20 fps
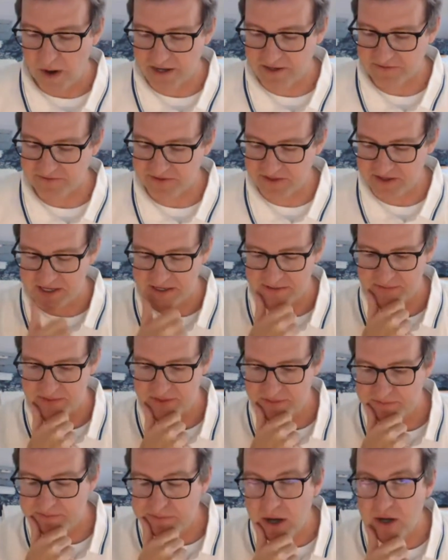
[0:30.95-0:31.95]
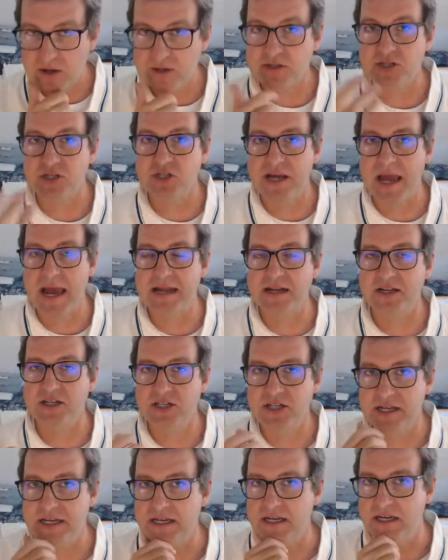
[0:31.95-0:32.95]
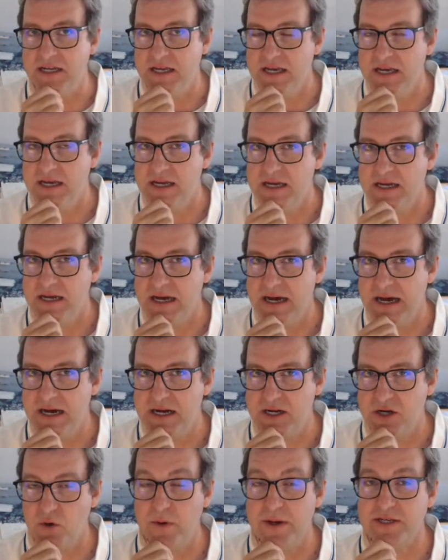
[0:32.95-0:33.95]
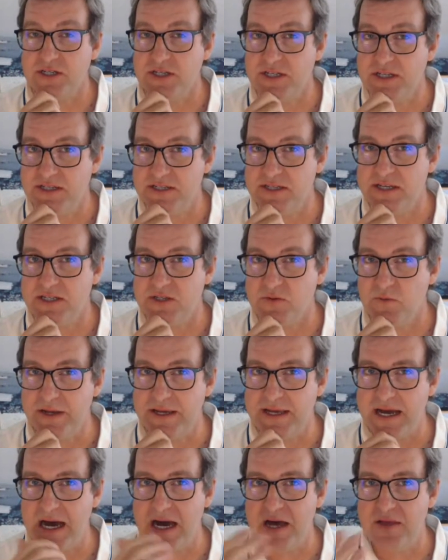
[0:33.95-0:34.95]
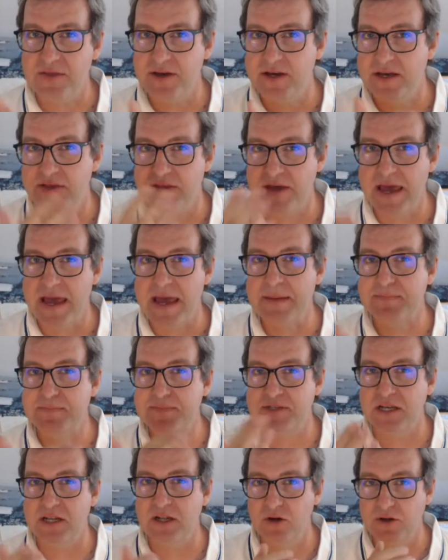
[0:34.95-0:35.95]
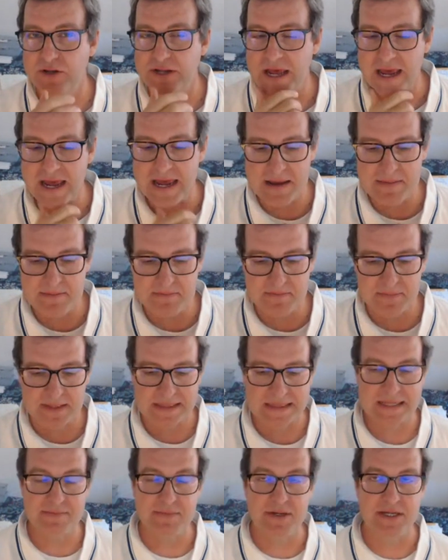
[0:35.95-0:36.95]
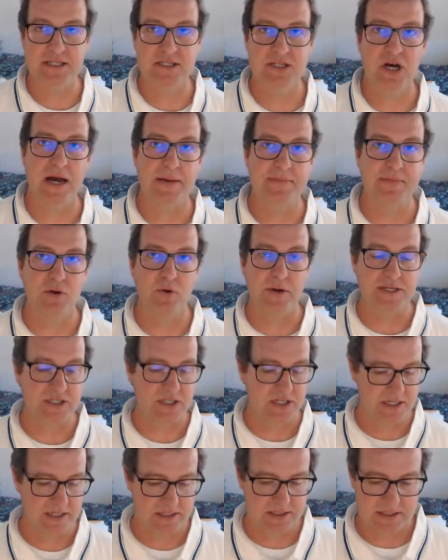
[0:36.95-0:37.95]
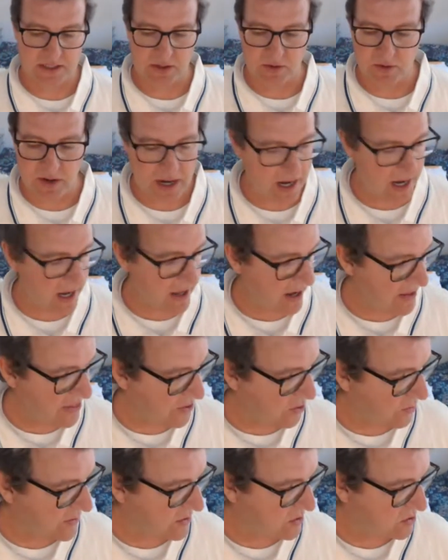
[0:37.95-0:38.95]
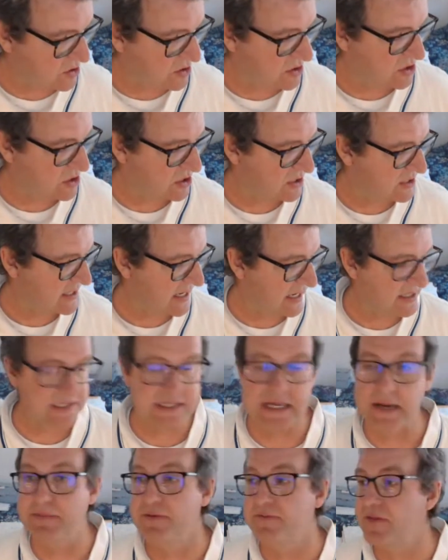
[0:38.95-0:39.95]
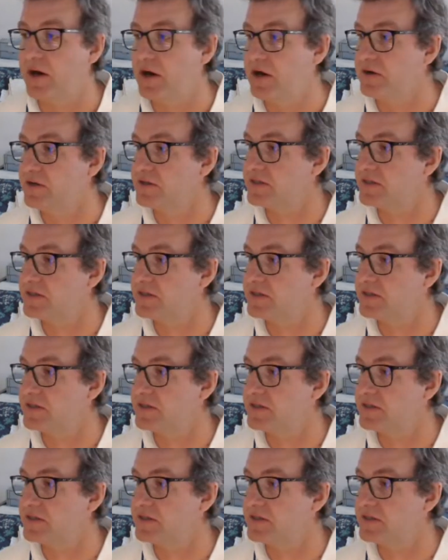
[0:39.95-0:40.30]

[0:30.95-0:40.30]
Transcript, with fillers: One of the, the most challenging uh, questions this week are the, the epsilon m limit type questions. So I, I thought we could discuss some of